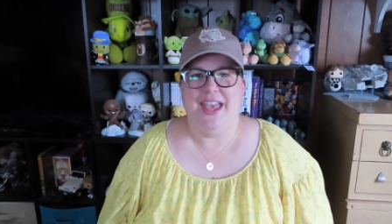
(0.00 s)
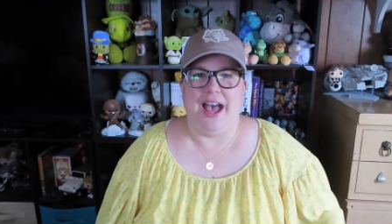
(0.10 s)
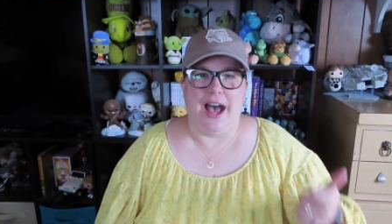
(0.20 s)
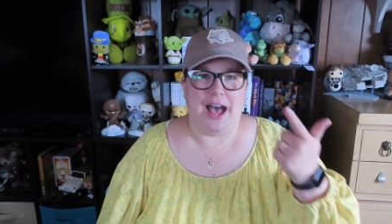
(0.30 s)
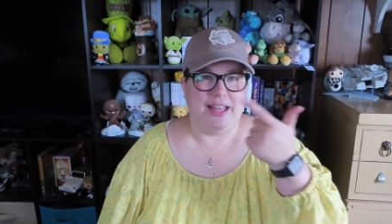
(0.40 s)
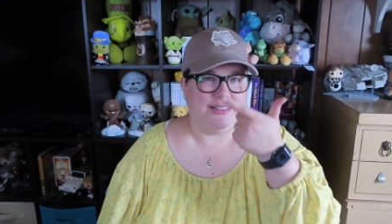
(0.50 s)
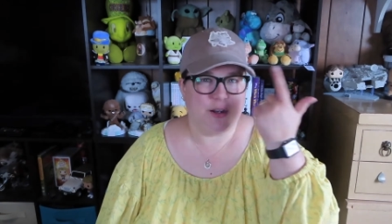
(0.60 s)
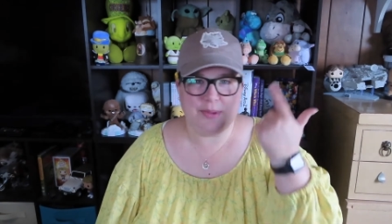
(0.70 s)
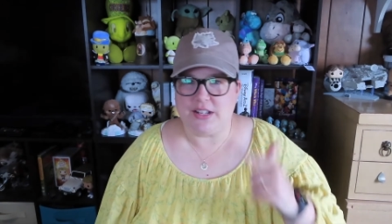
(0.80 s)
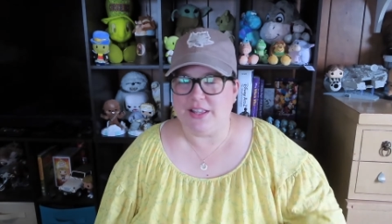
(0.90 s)
A little
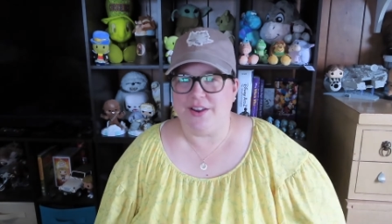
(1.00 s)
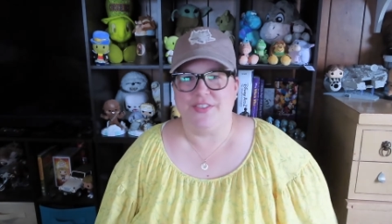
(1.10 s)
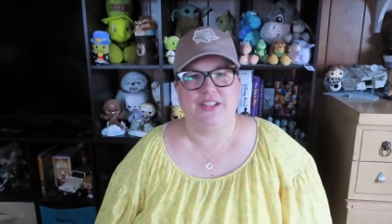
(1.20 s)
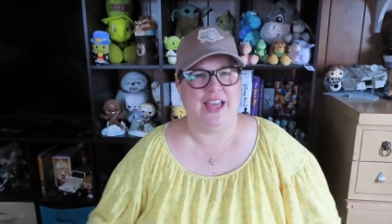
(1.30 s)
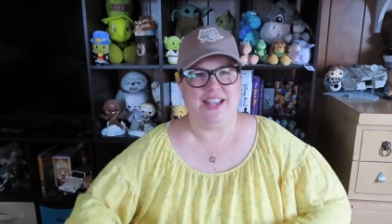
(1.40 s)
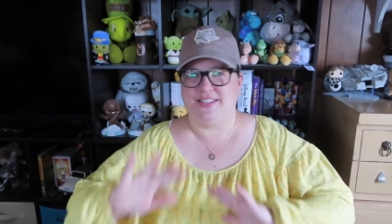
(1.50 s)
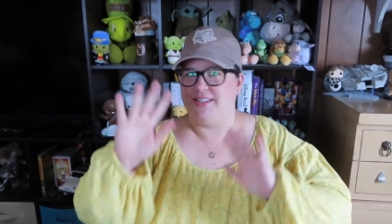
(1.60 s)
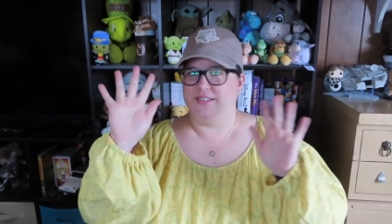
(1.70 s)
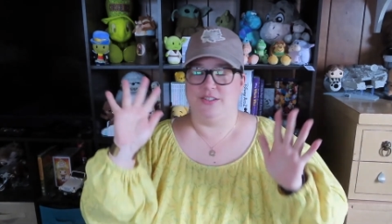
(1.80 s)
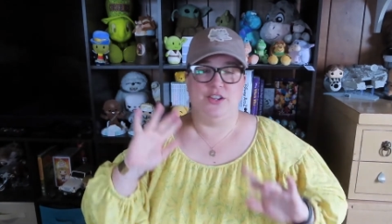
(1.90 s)
bit of glare on the
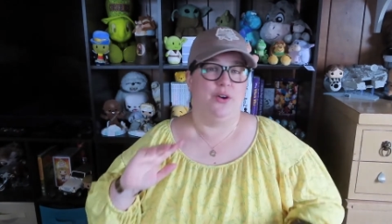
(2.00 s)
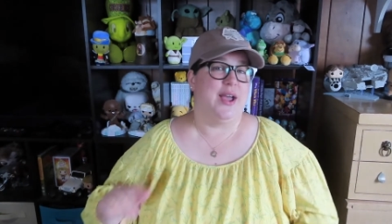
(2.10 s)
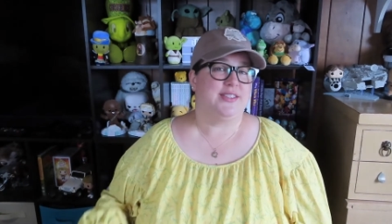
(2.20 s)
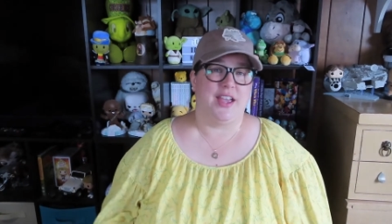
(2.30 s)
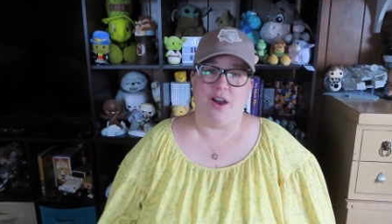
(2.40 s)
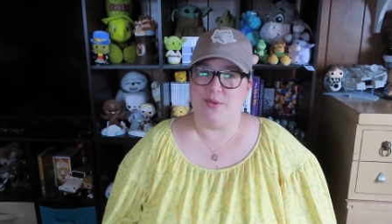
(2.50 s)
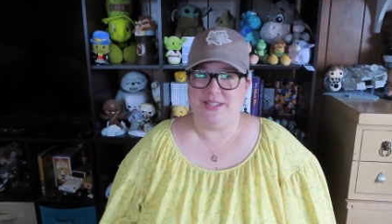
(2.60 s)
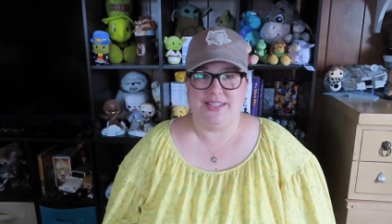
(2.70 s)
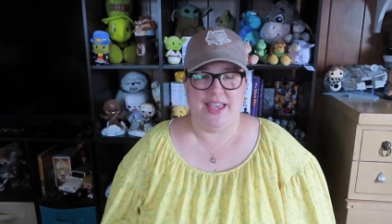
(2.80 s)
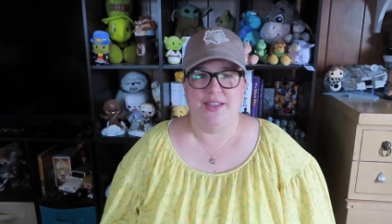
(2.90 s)
glasses. You know, as I always
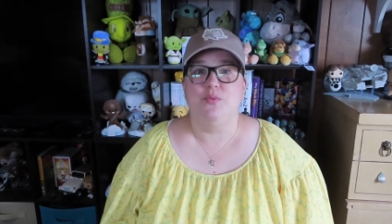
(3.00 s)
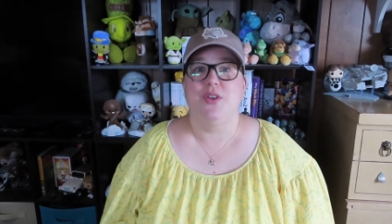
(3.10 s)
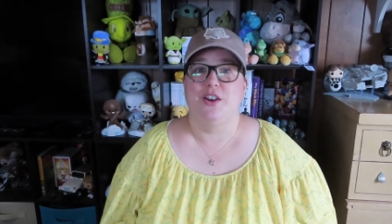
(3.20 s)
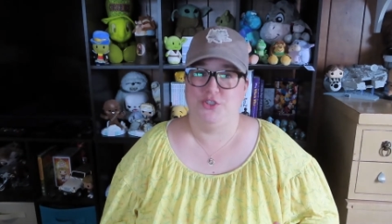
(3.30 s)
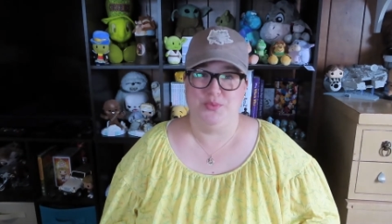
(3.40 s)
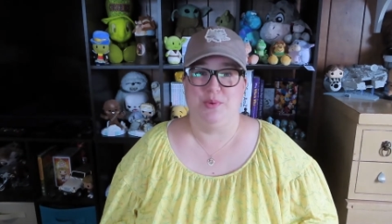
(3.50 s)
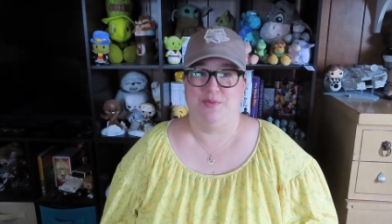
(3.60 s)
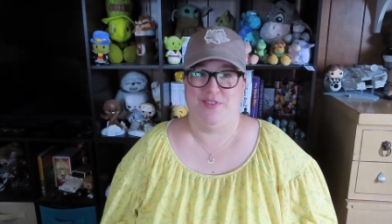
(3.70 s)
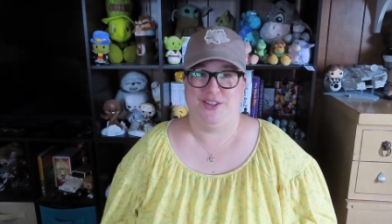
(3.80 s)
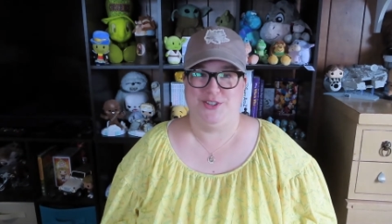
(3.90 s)
say, we are super
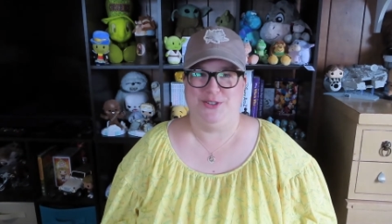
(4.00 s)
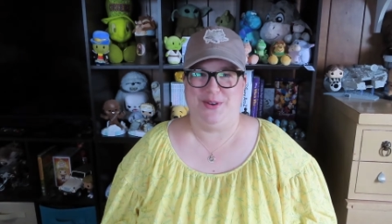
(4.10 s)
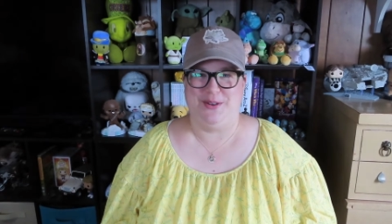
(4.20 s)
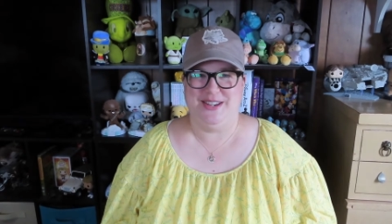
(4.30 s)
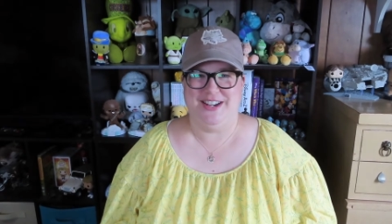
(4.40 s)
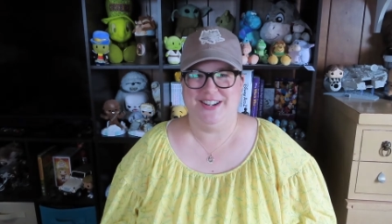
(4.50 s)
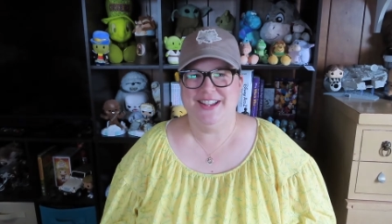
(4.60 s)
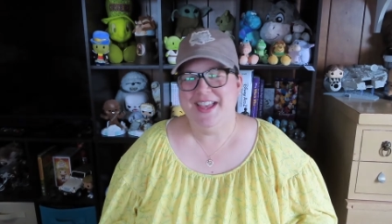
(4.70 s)
professional around here.